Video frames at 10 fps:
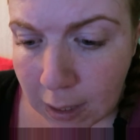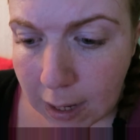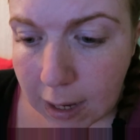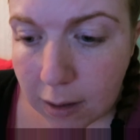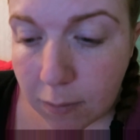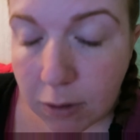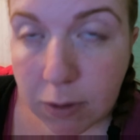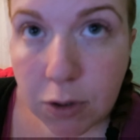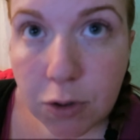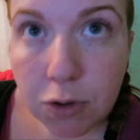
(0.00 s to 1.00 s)
And what
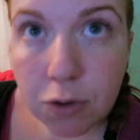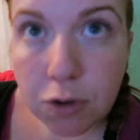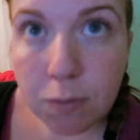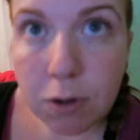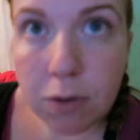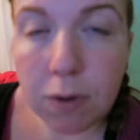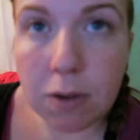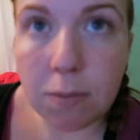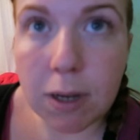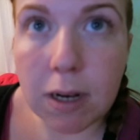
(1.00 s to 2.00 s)
we're going to do tomorrow
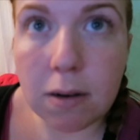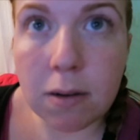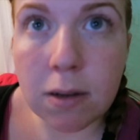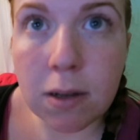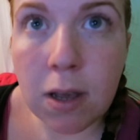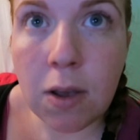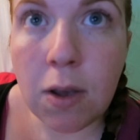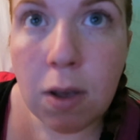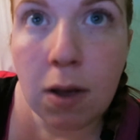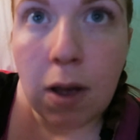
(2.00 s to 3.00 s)
as well,
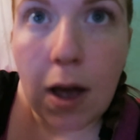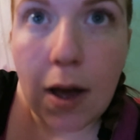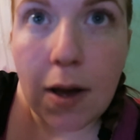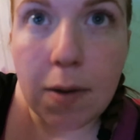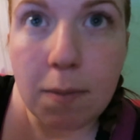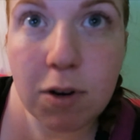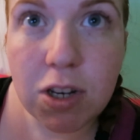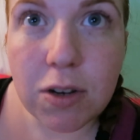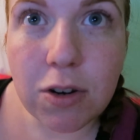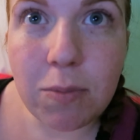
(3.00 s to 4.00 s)
which
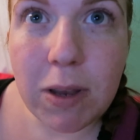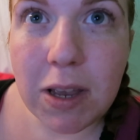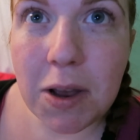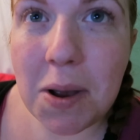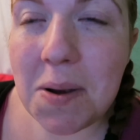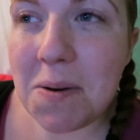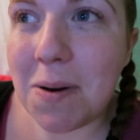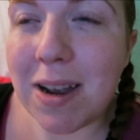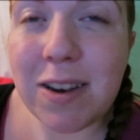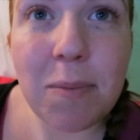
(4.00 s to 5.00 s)
is going to be
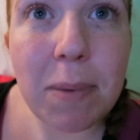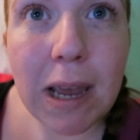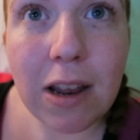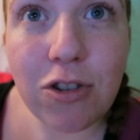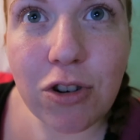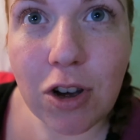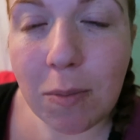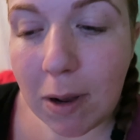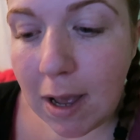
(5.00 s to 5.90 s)
quite a big job,